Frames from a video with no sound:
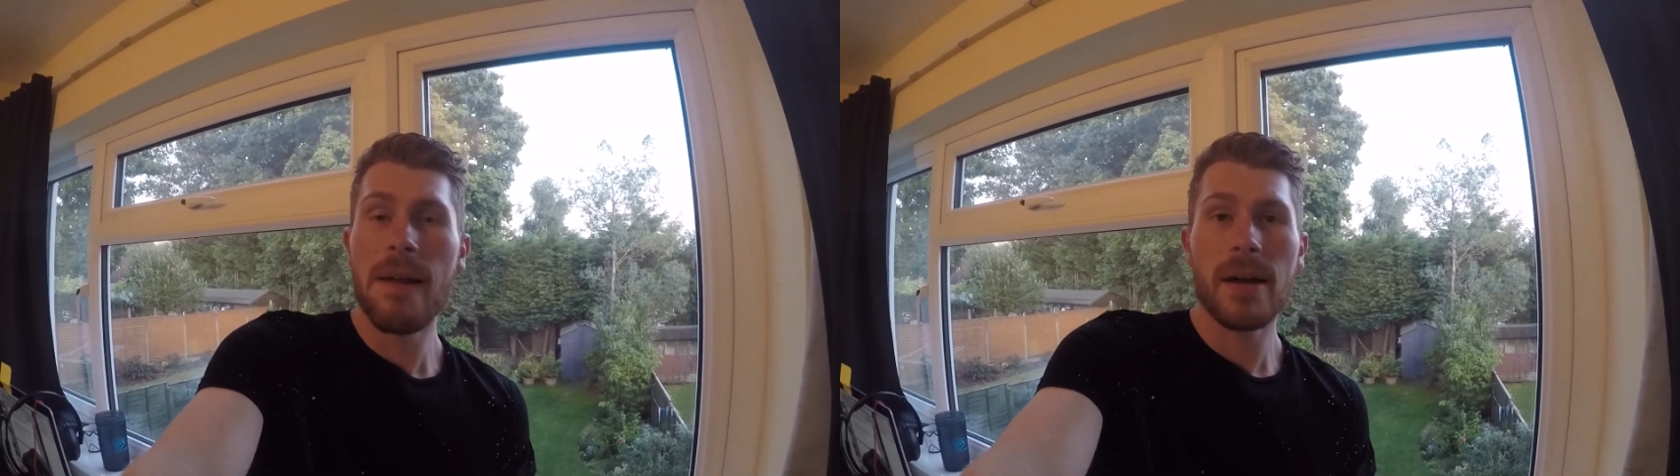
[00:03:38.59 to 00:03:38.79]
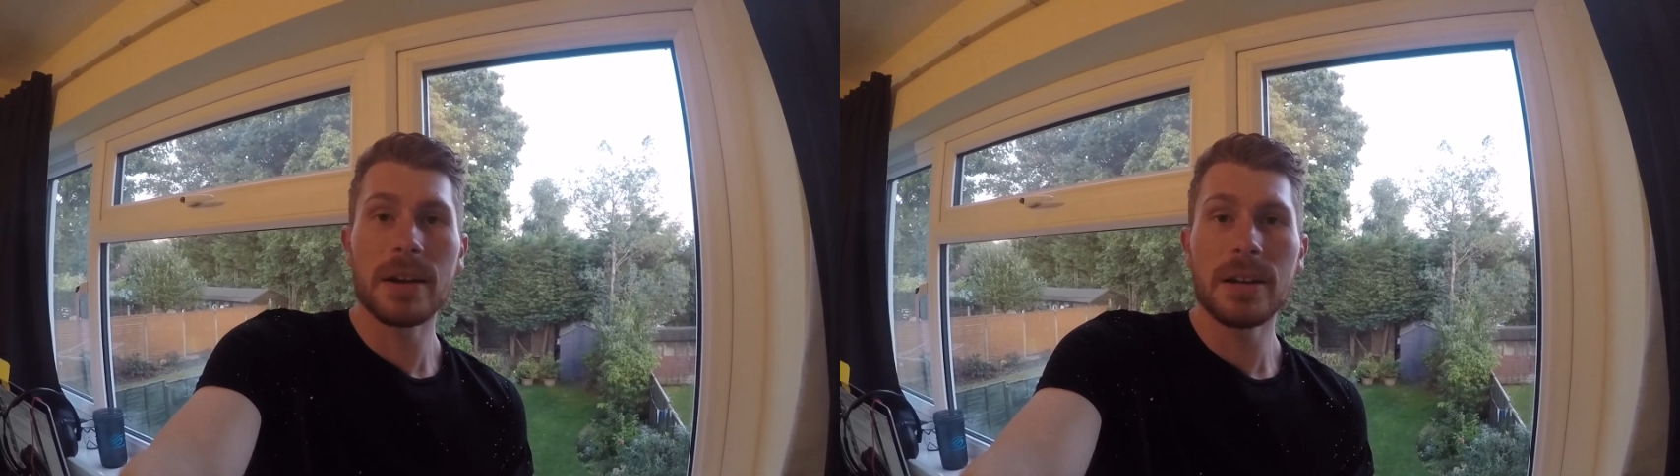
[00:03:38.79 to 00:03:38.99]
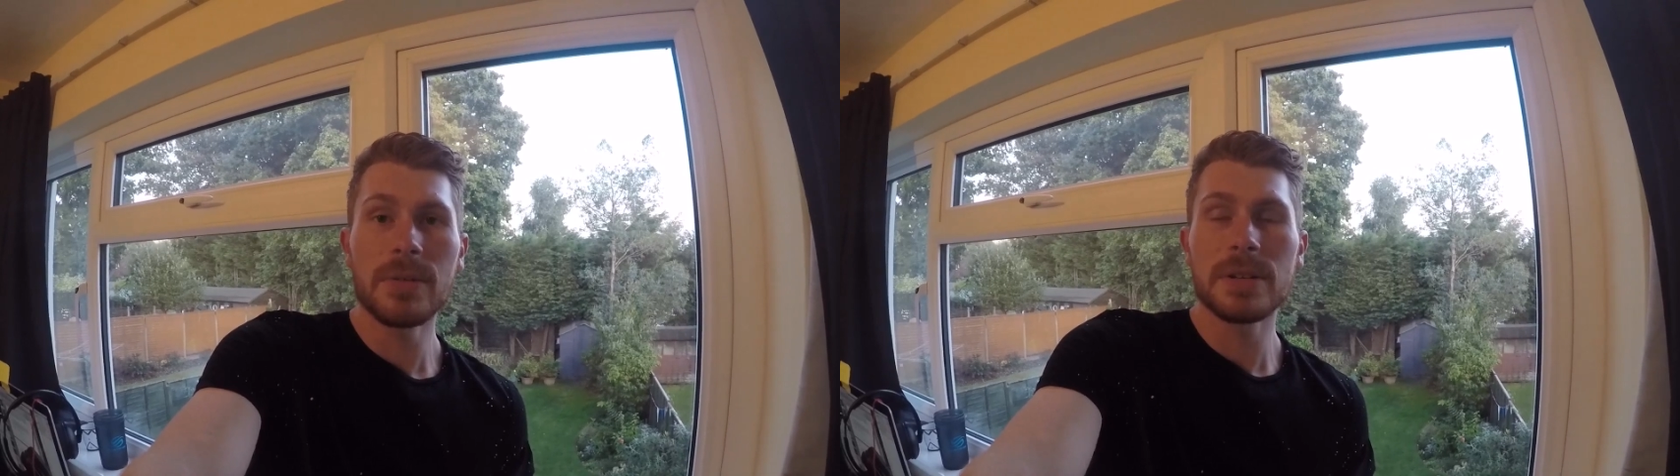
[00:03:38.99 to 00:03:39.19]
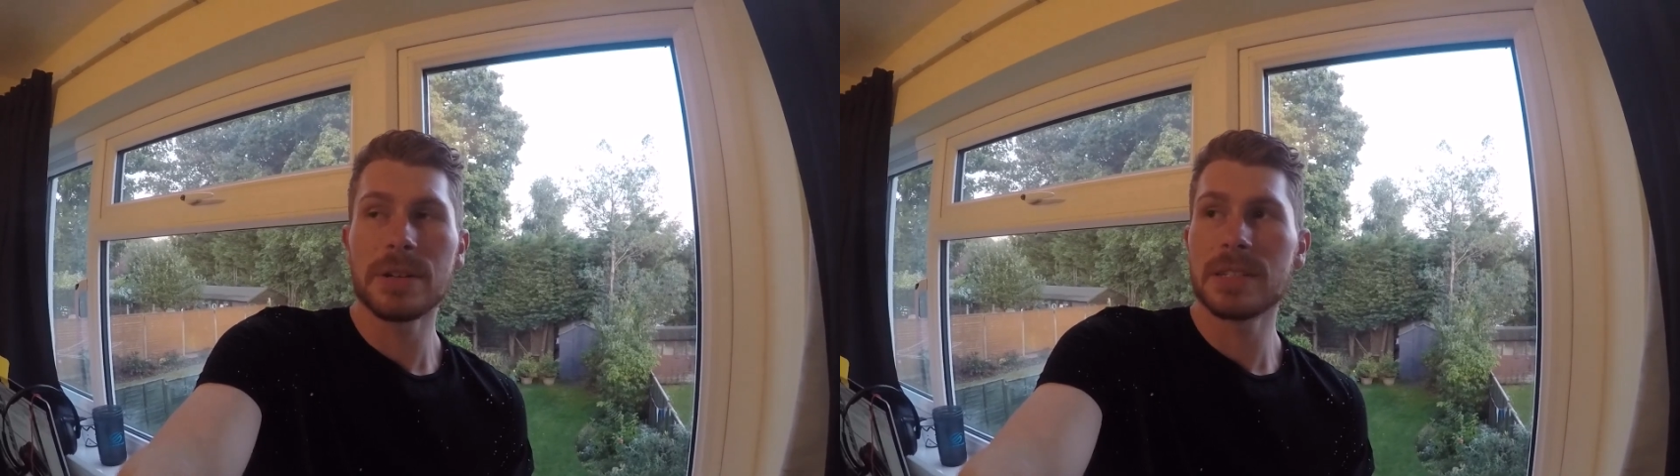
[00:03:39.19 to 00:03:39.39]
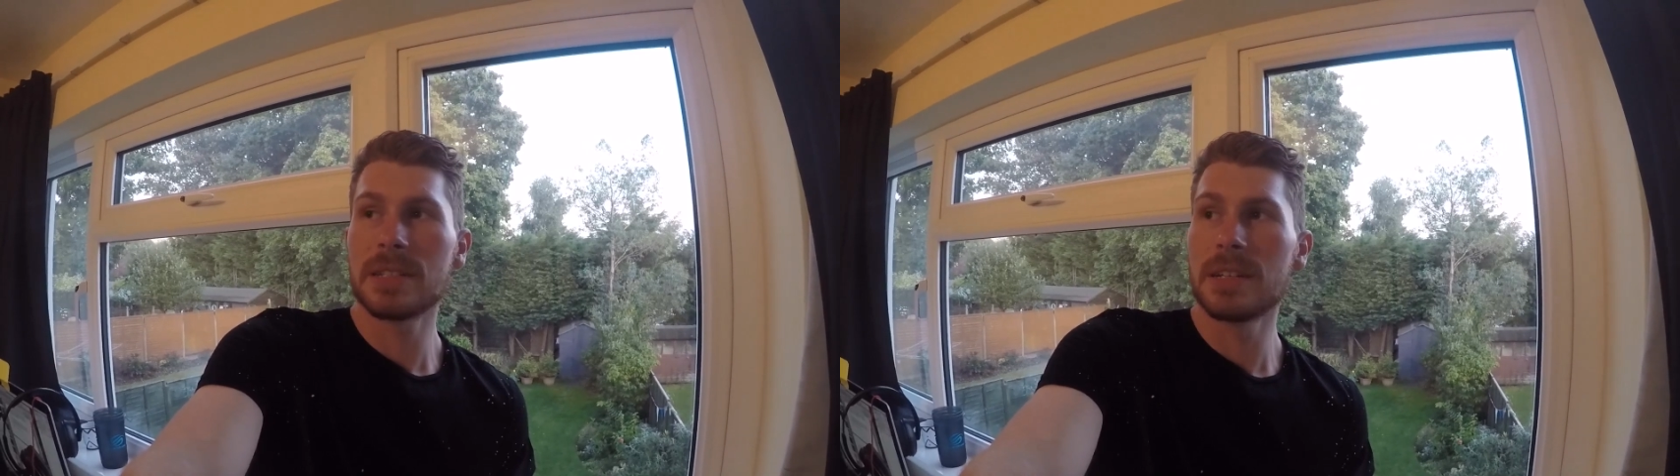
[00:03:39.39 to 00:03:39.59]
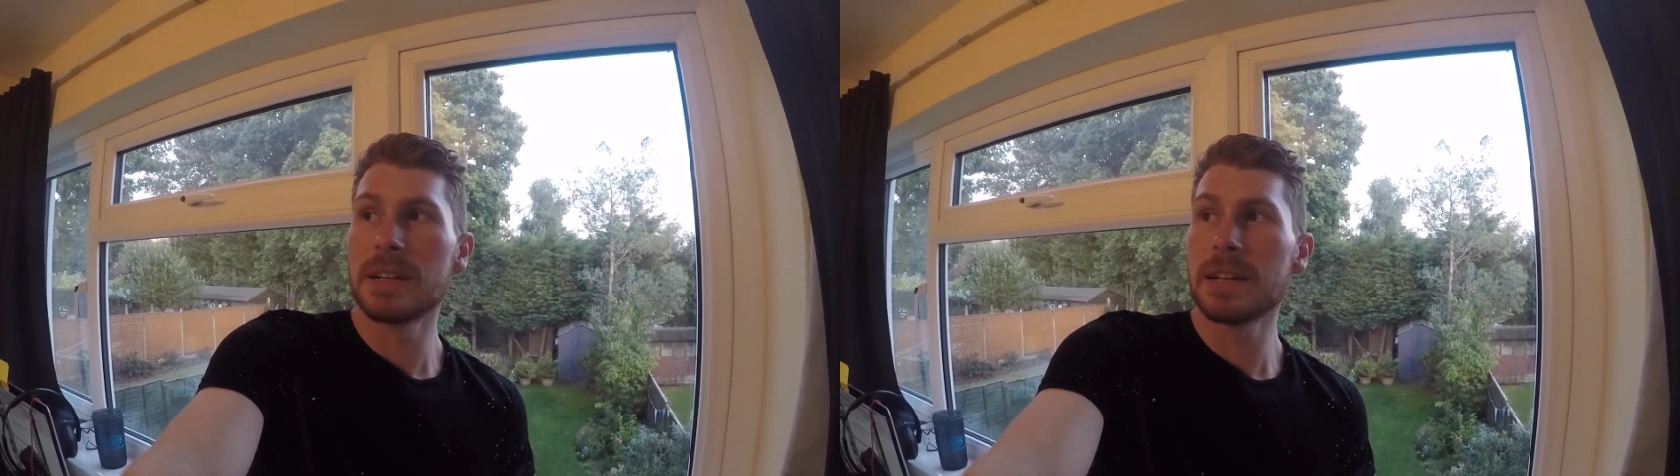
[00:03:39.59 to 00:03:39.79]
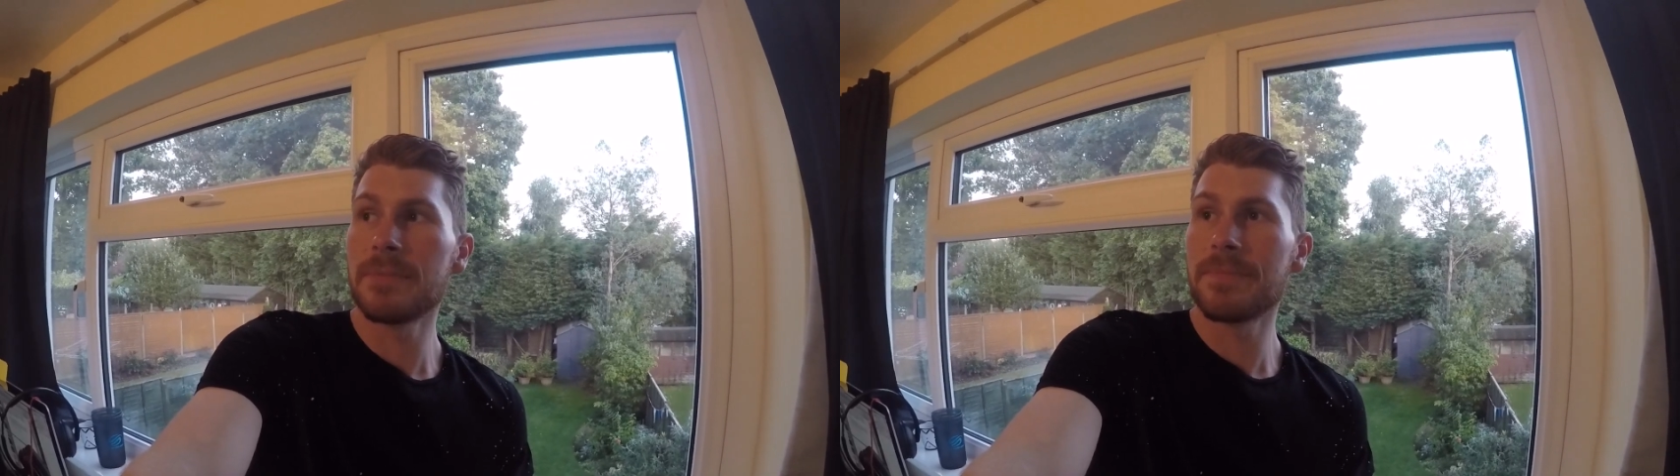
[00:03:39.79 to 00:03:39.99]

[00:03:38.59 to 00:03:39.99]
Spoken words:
I had no interest in it.